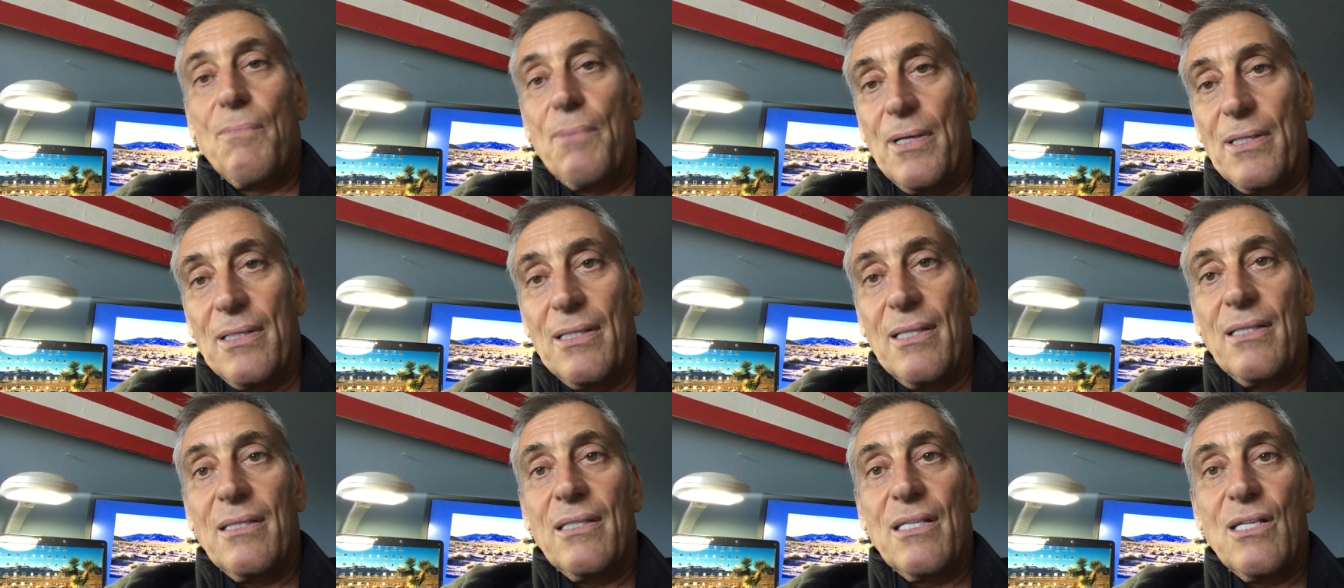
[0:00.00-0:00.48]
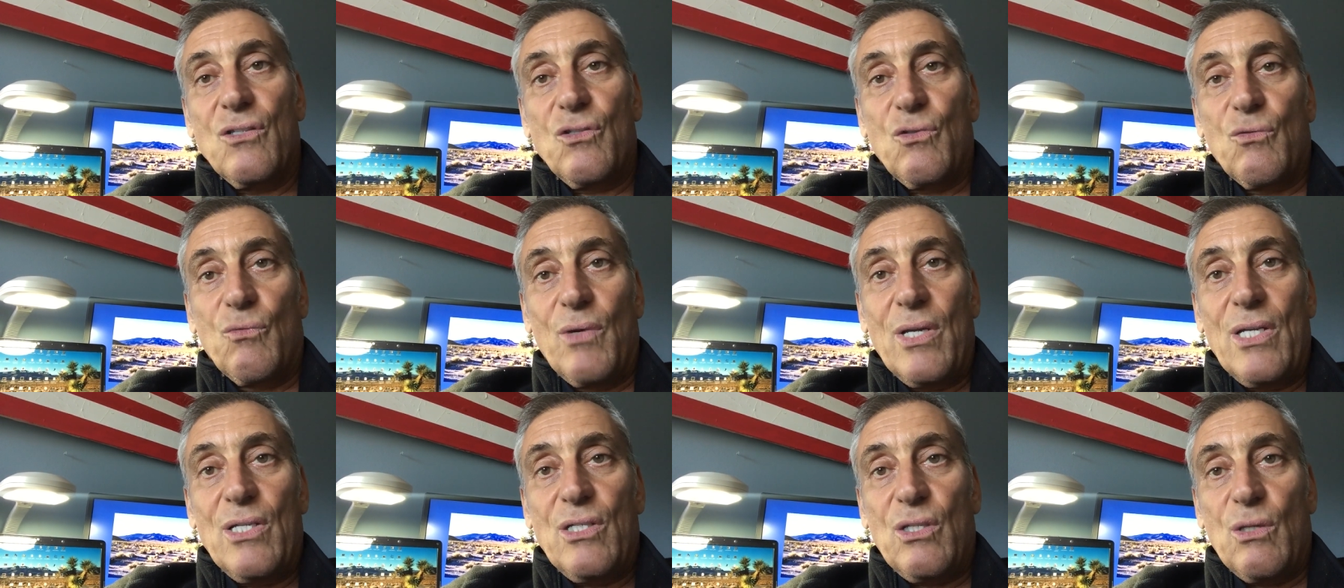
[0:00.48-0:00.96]
But this
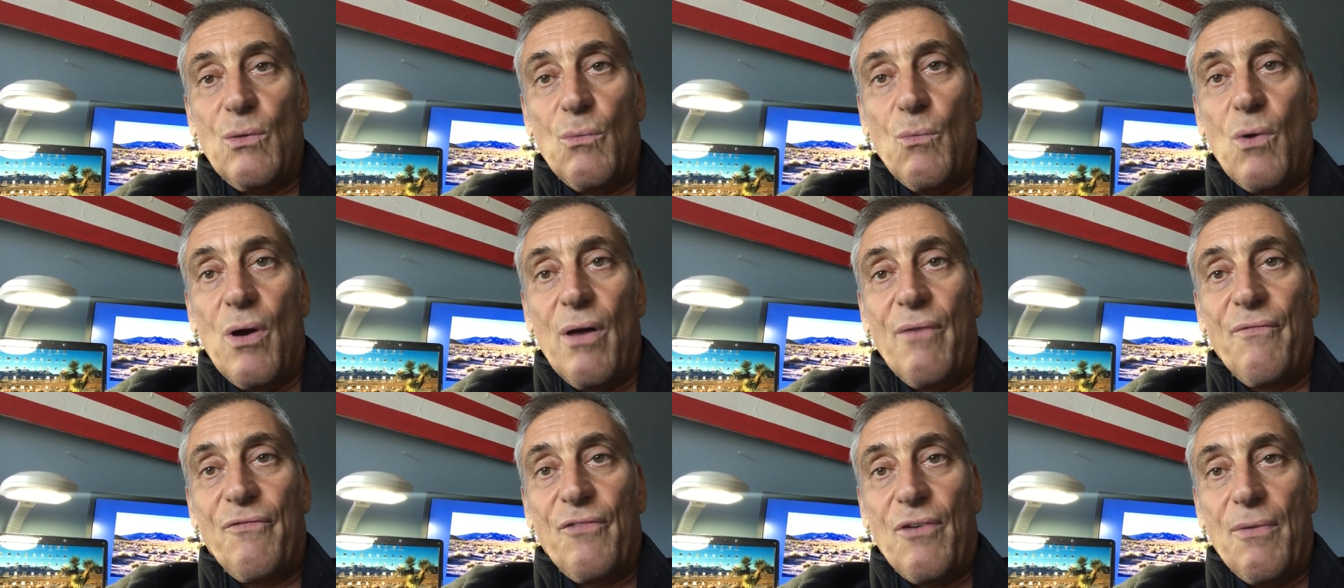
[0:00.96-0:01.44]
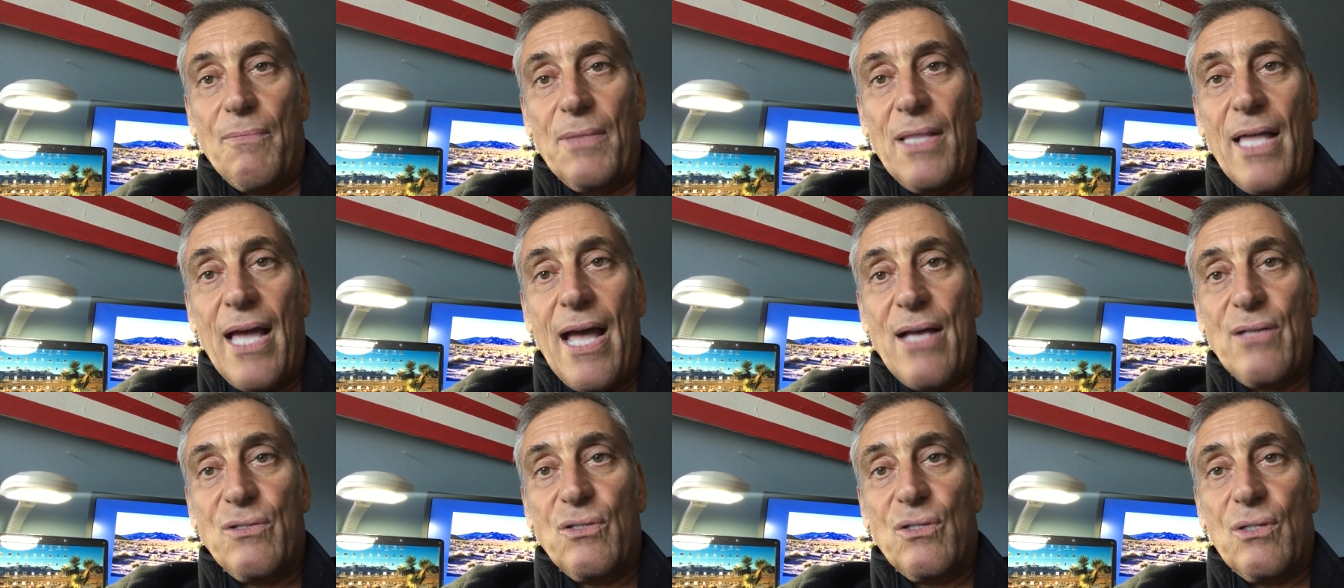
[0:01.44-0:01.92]
recent one from
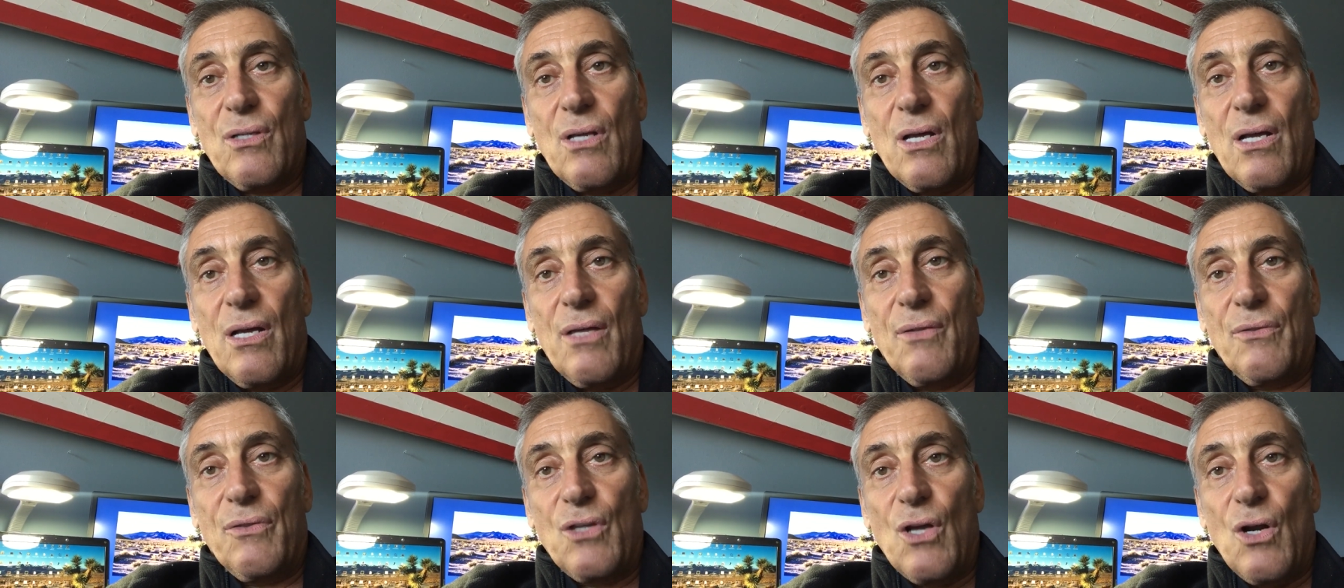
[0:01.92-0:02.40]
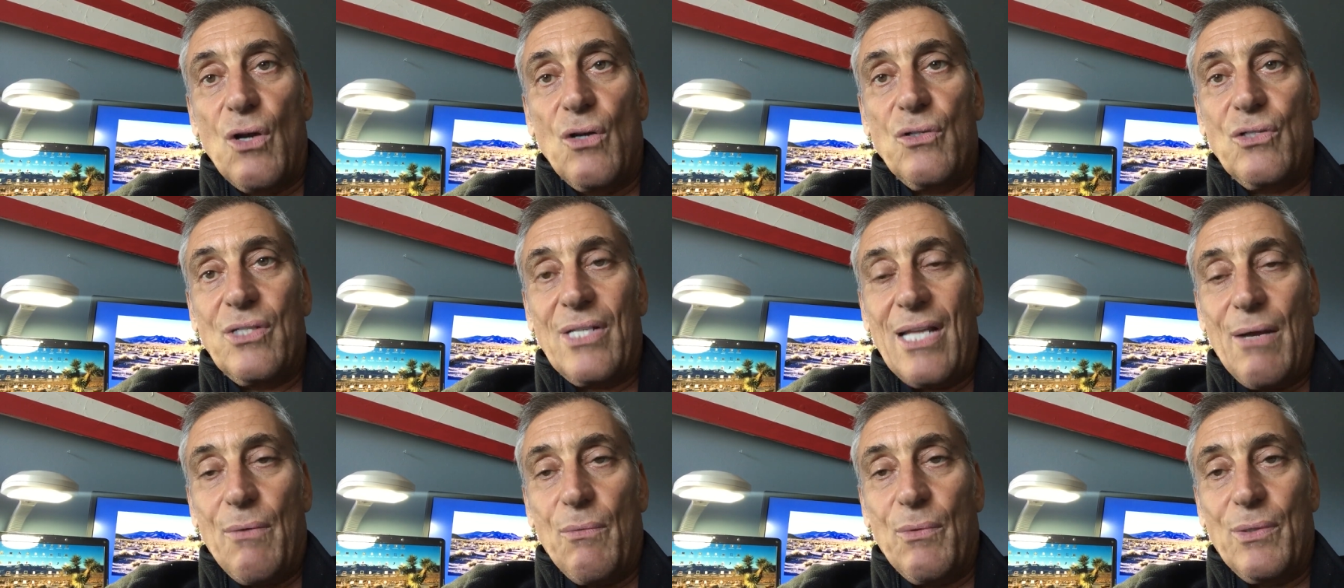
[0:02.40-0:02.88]
last uh,
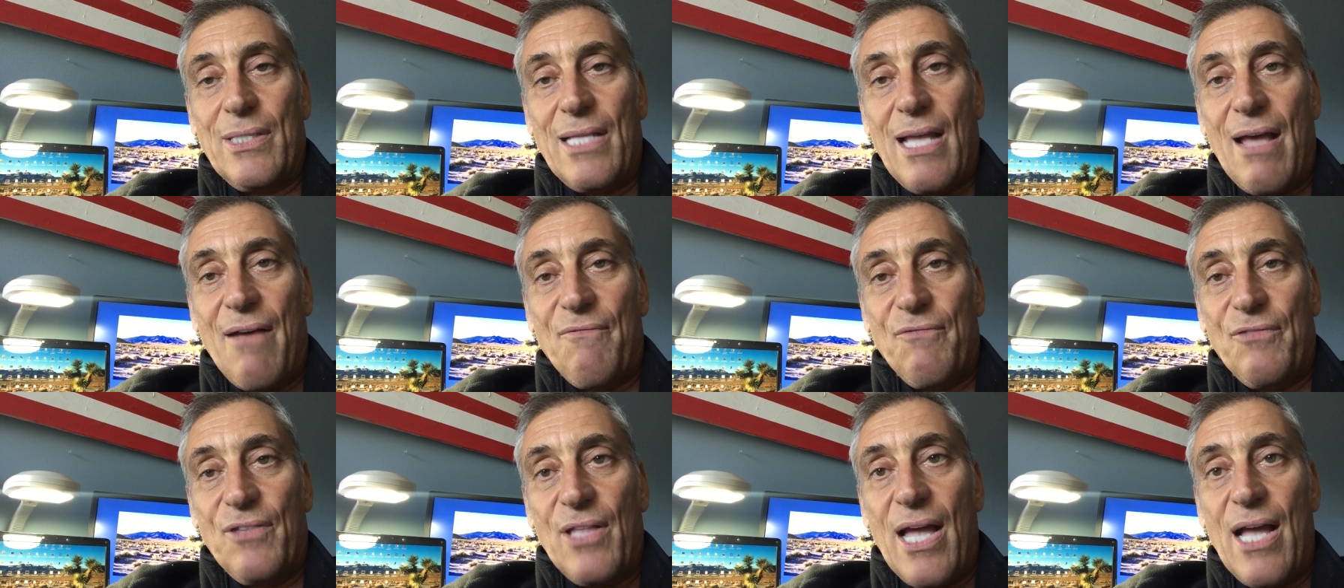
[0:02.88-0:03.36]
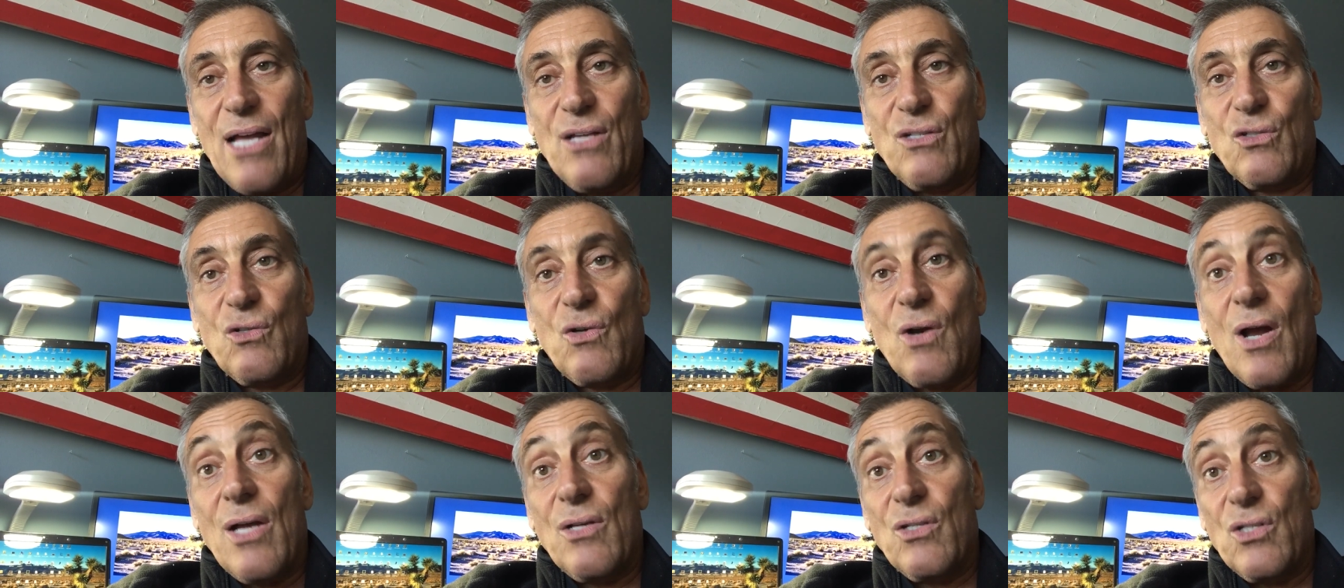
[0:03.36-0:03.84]
Thursday with that flash
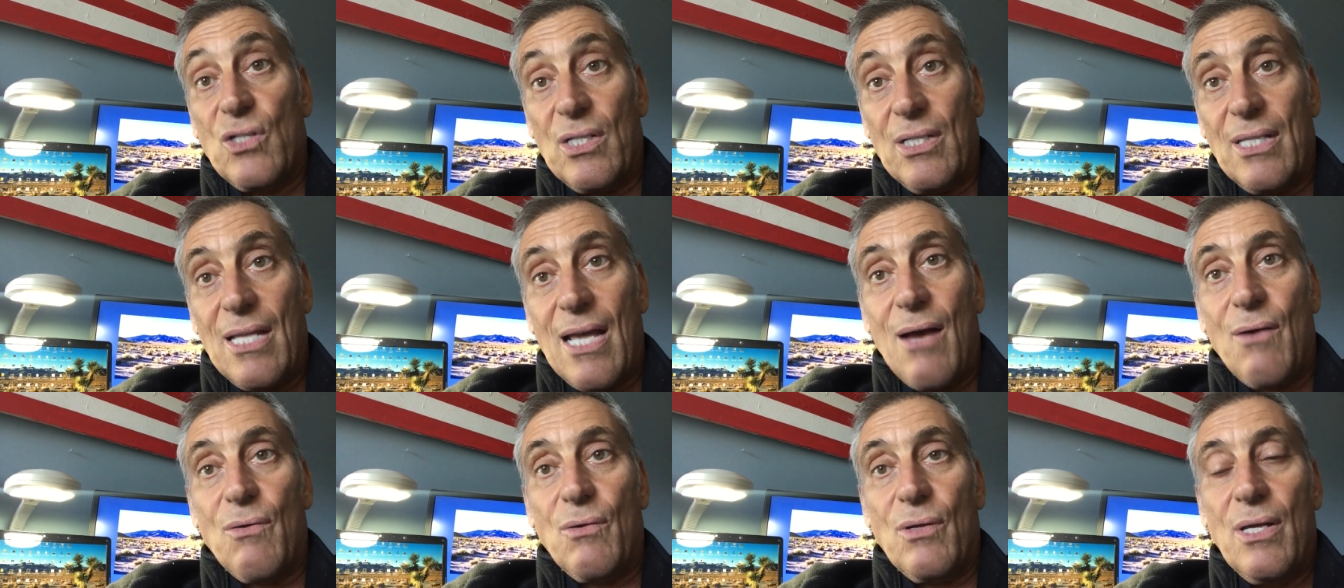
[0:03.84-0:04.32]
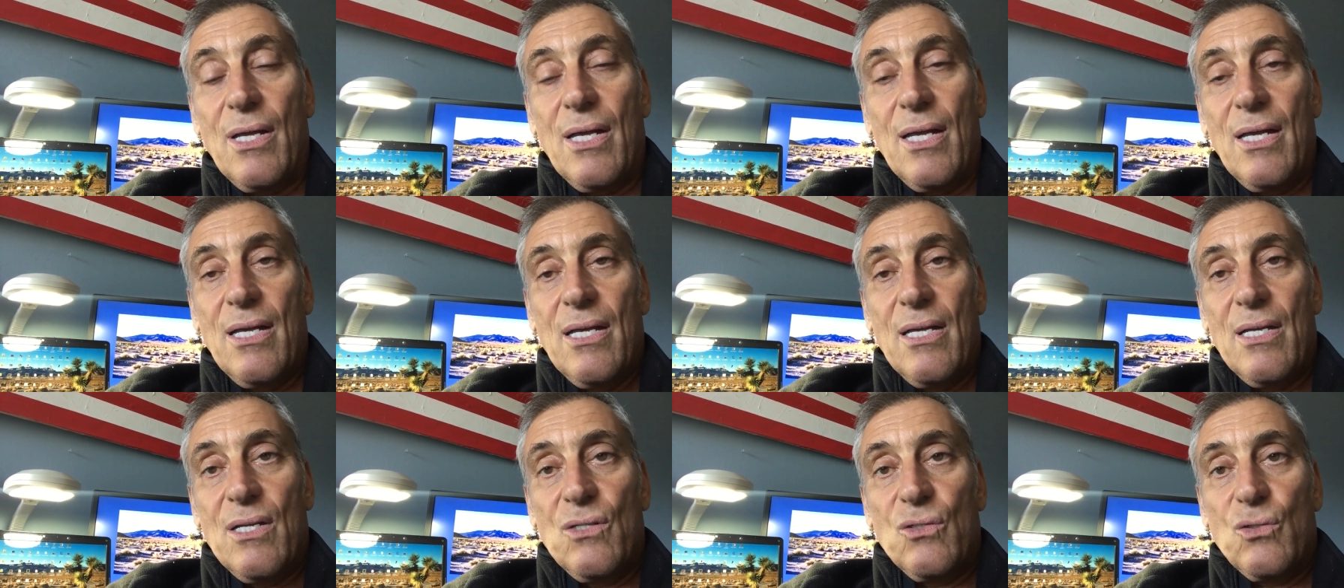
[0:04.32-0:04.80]
crash and now
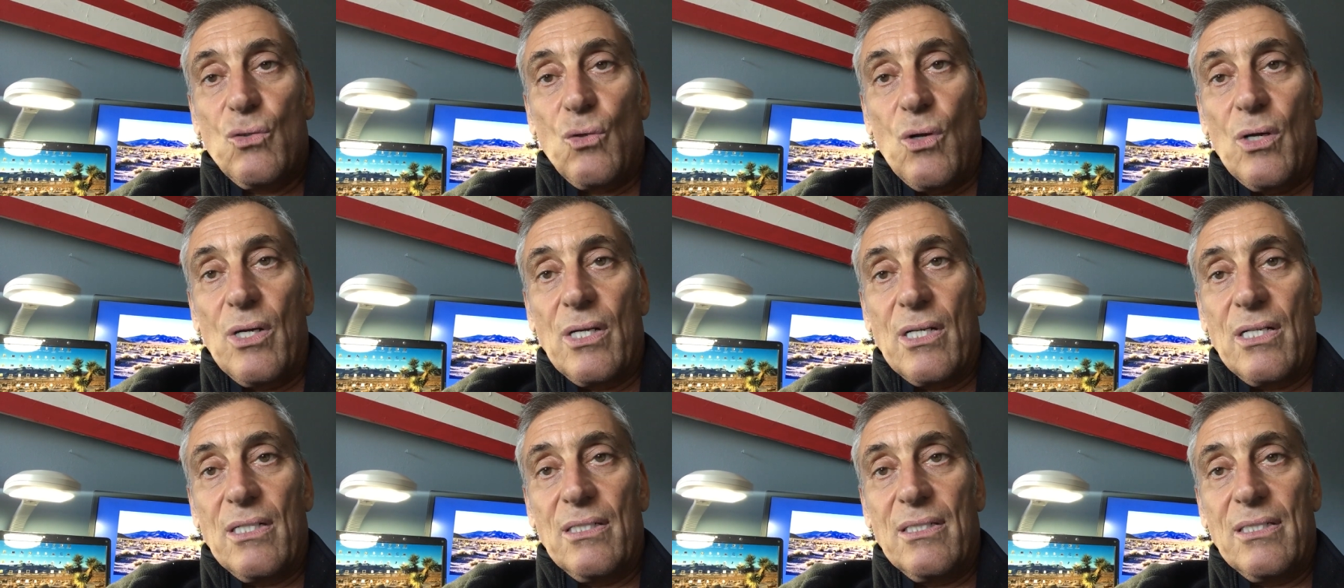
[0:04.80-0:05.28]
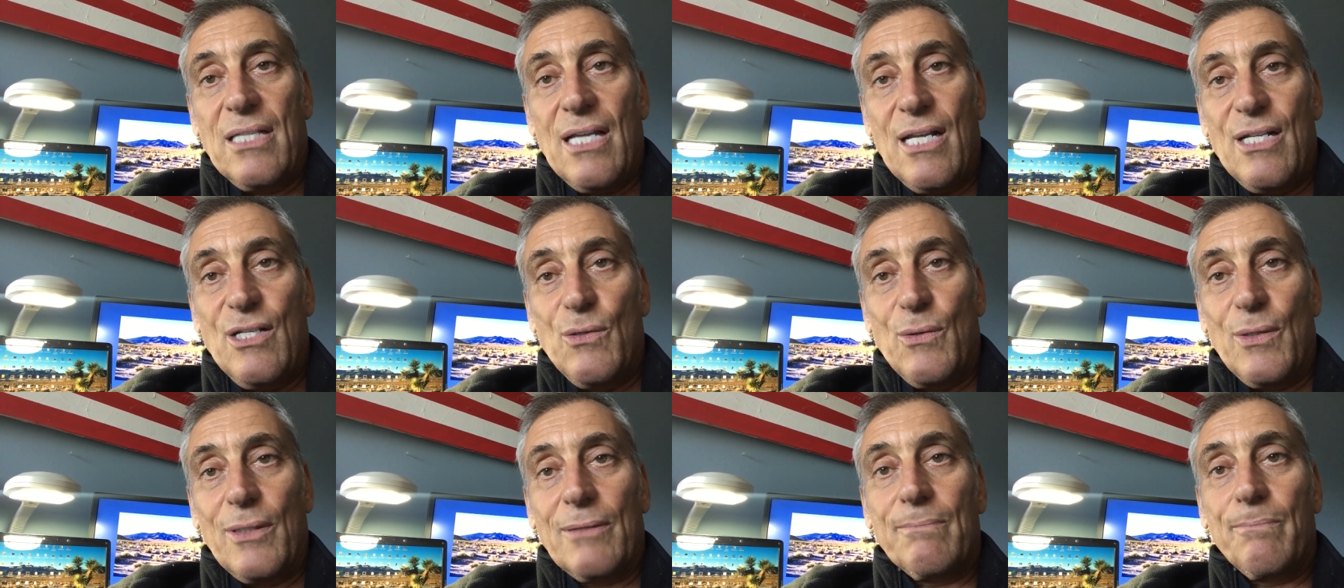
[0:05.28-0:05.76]
sort of
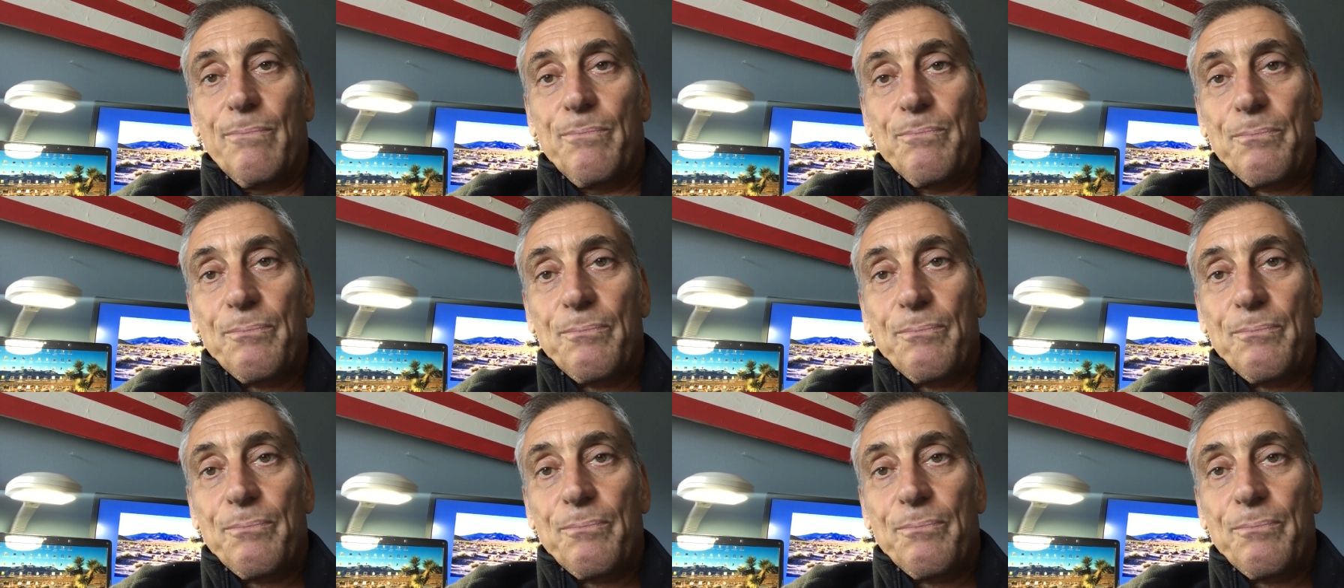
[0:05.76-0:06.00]
continuing